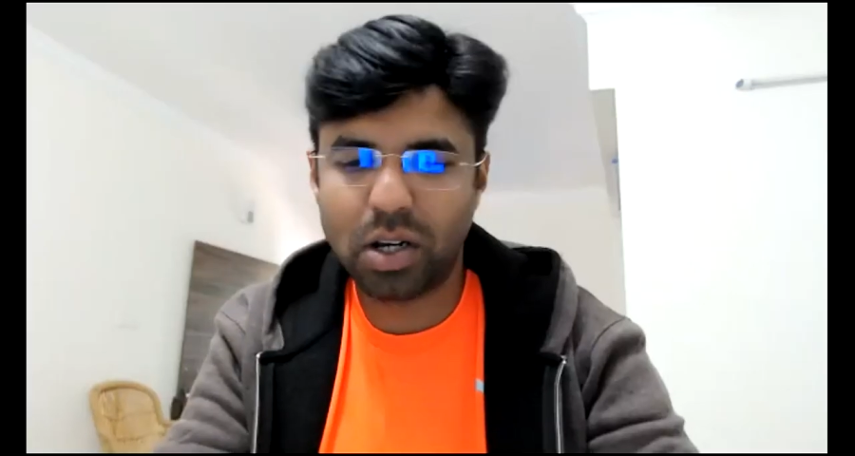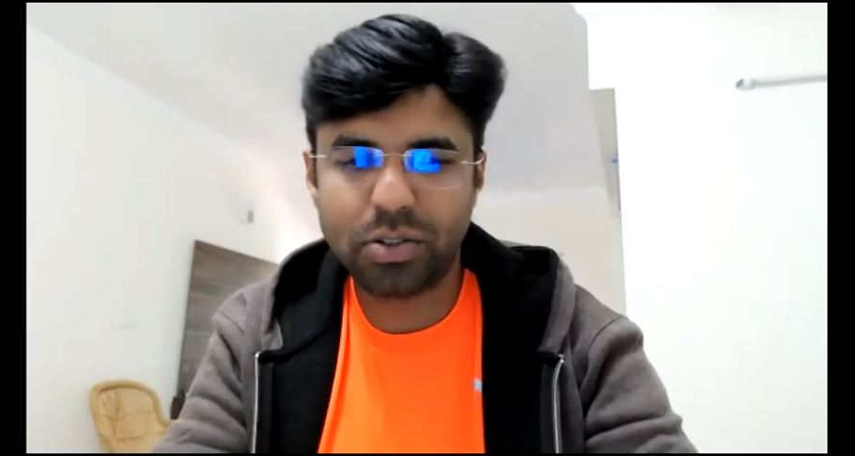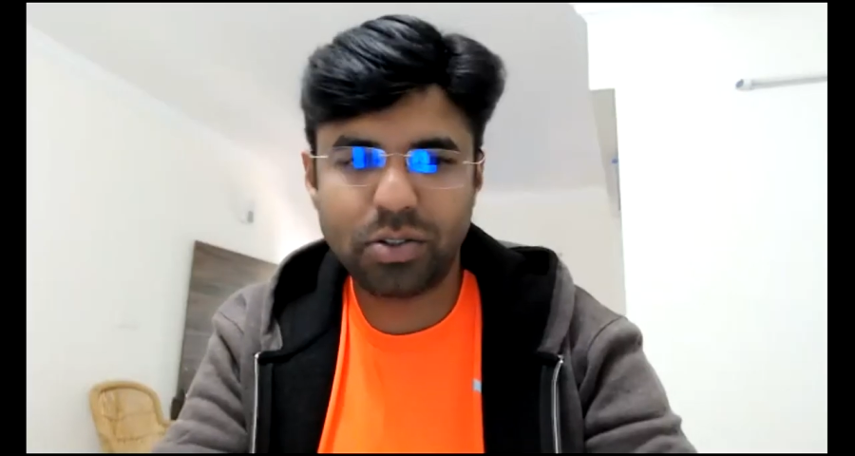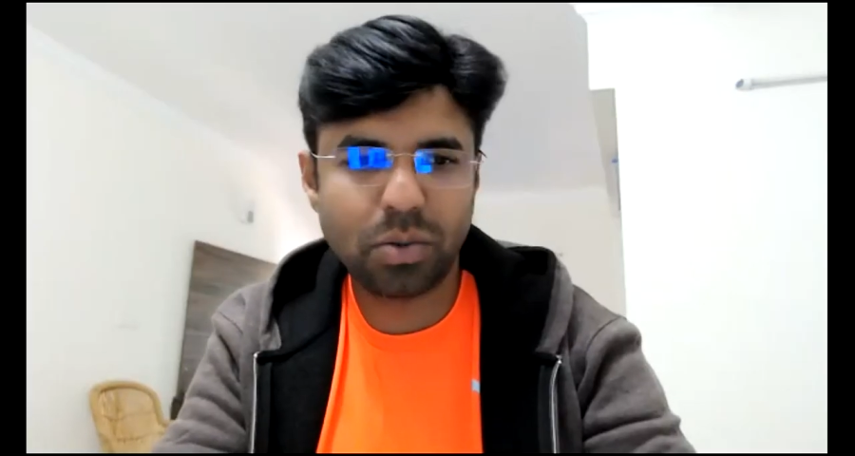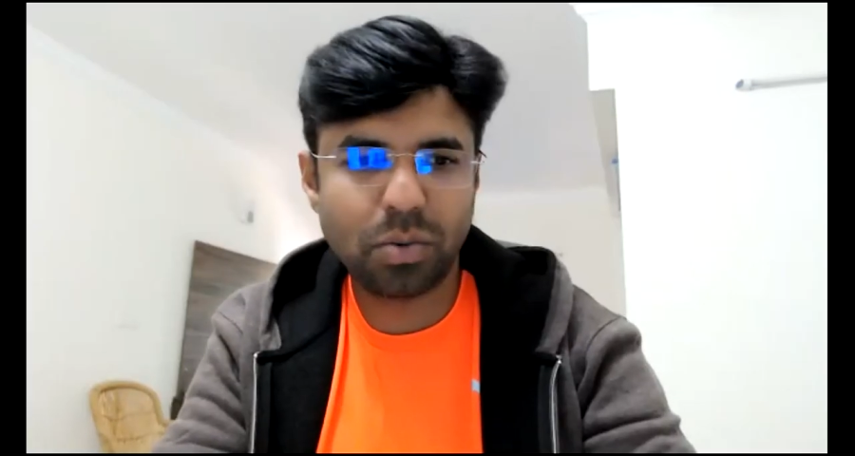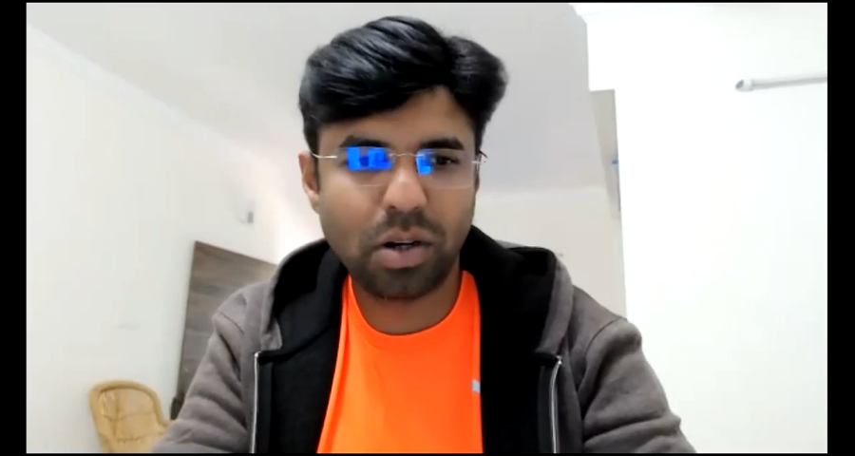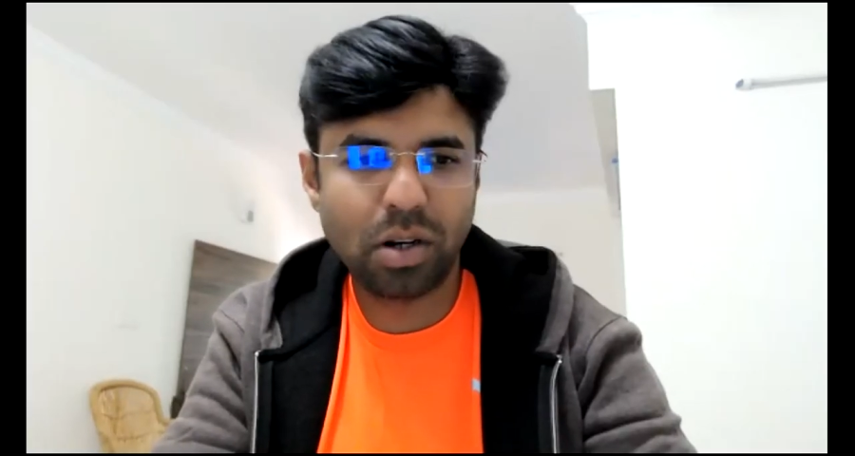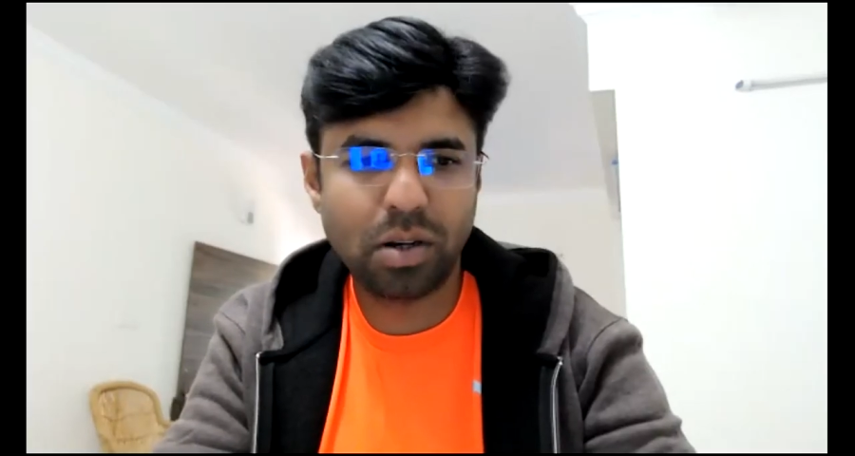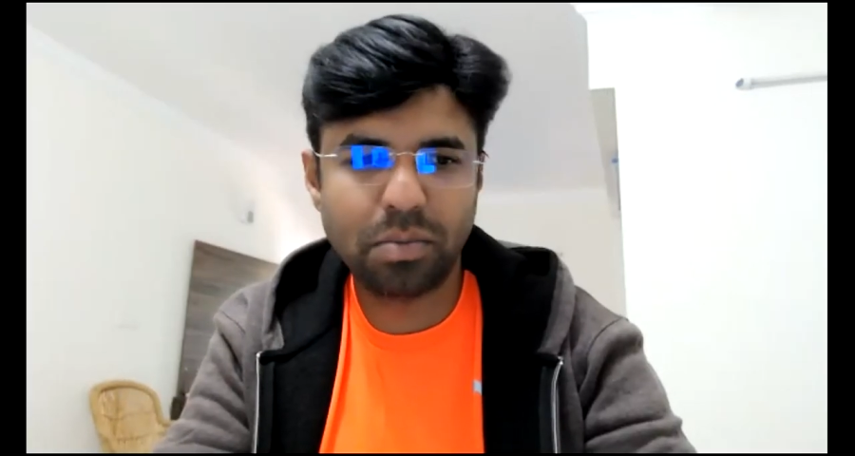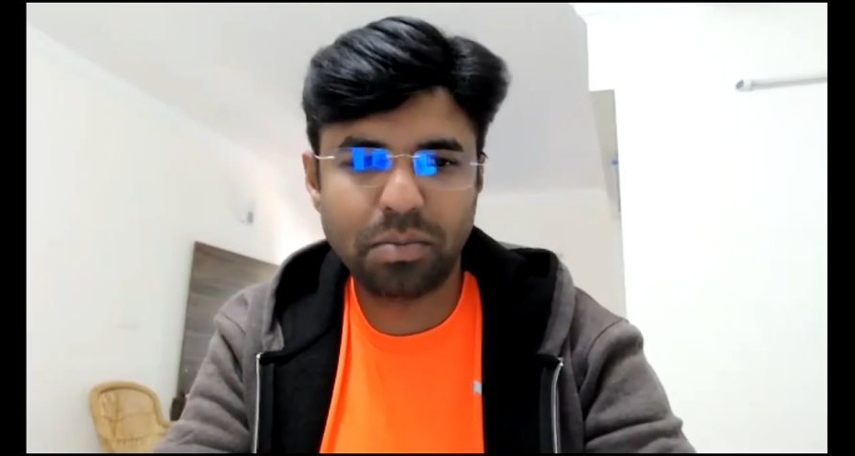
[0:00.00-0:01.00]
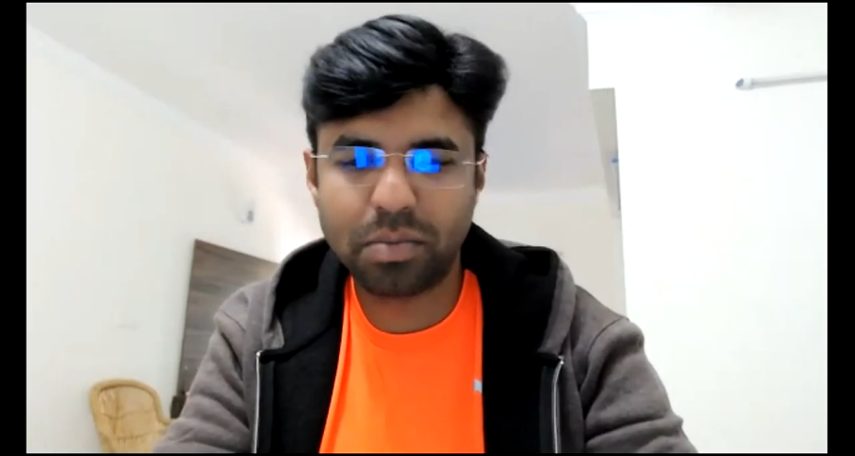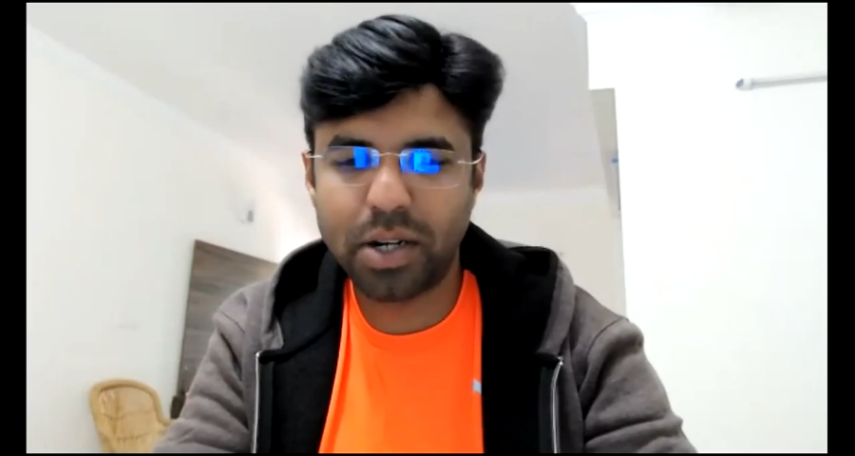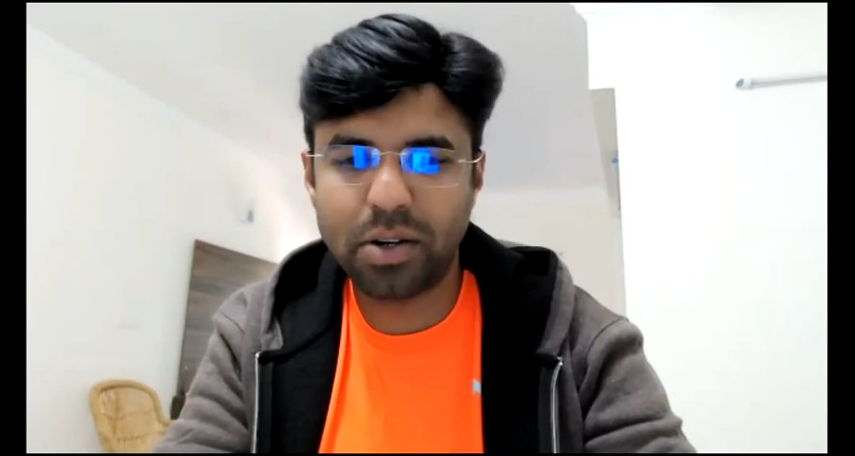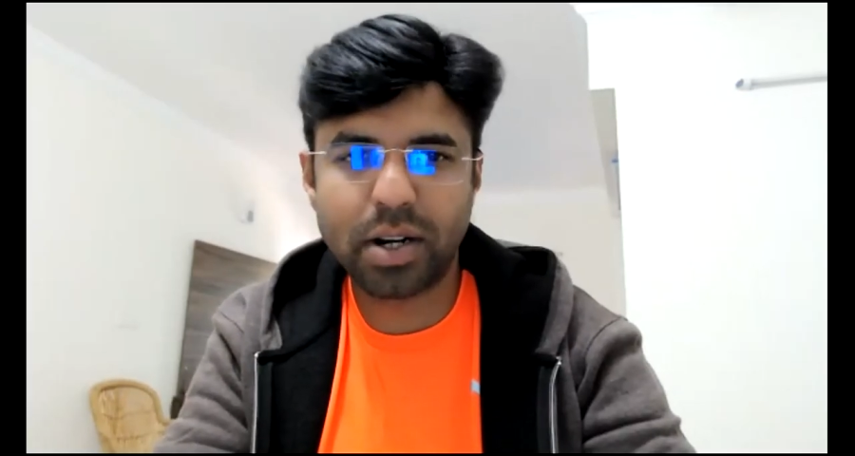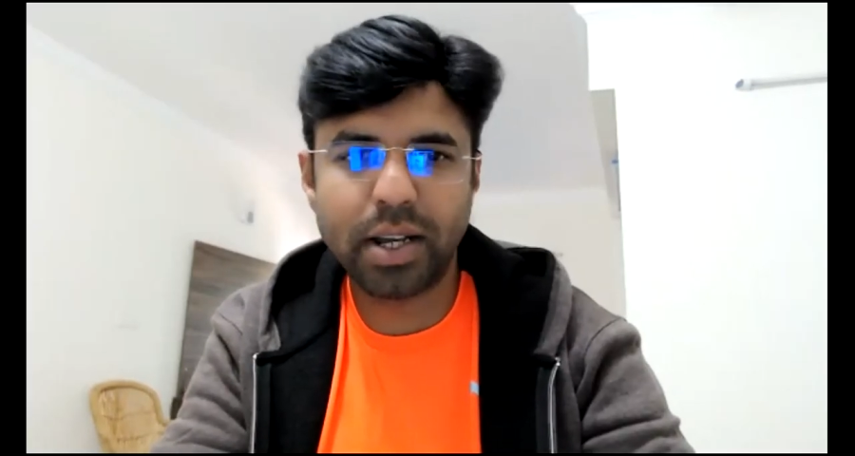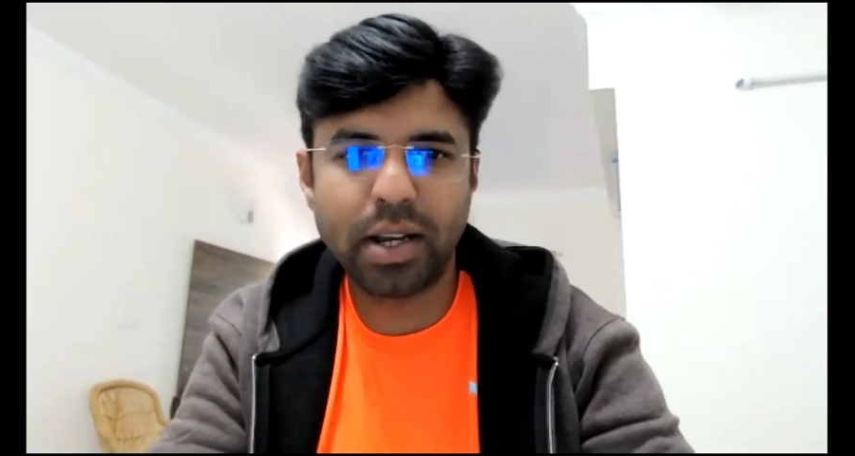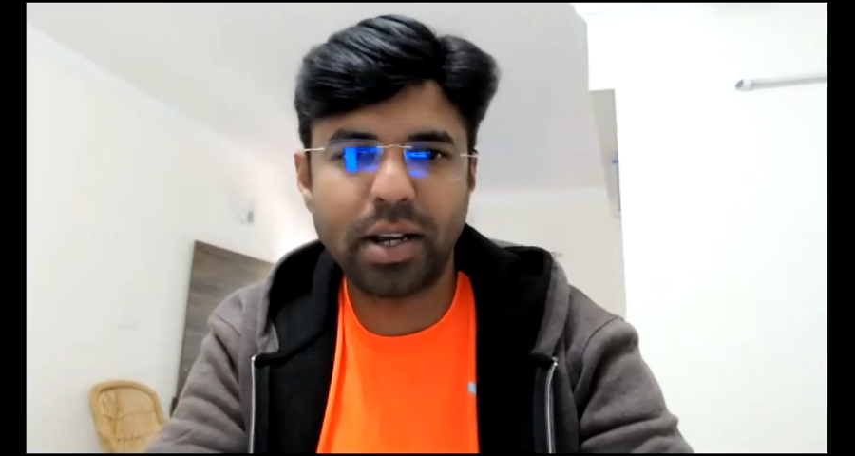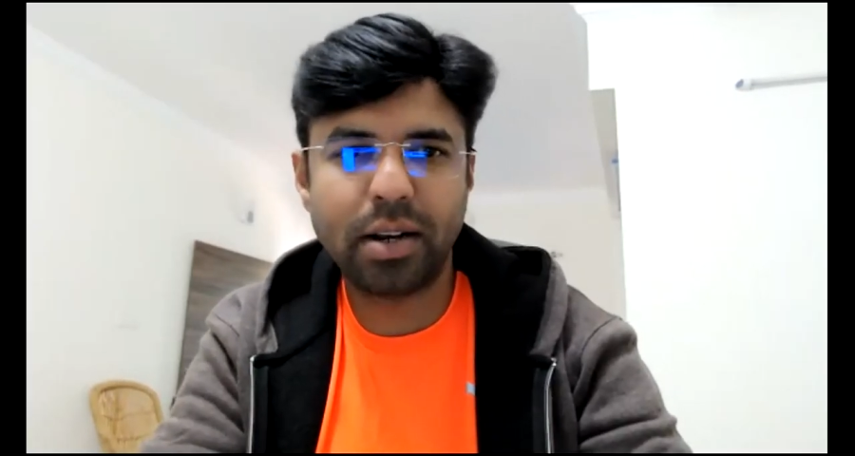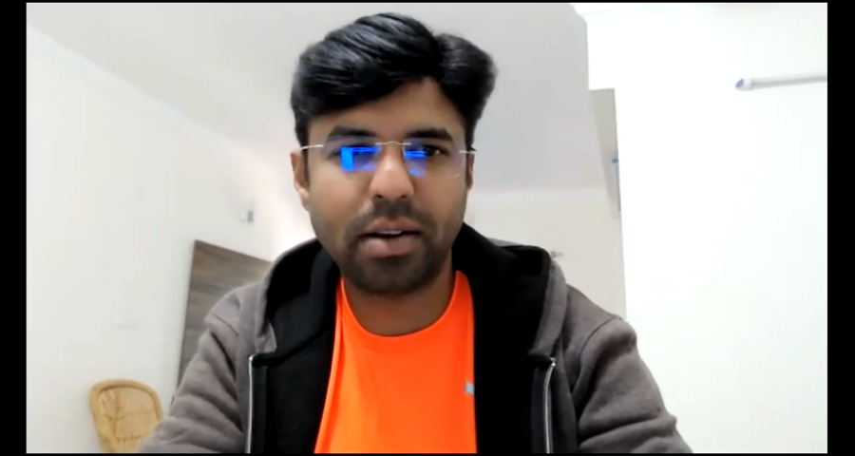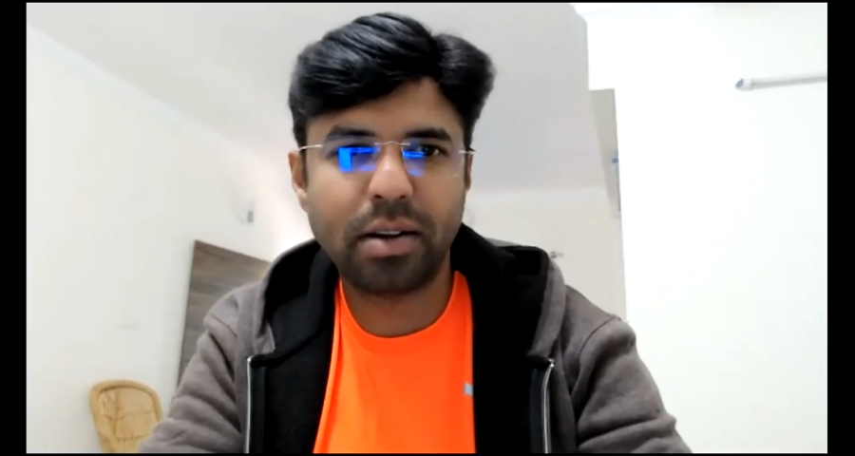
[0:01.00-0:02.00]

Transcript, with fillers: lost your yeah. volume. Can you try again?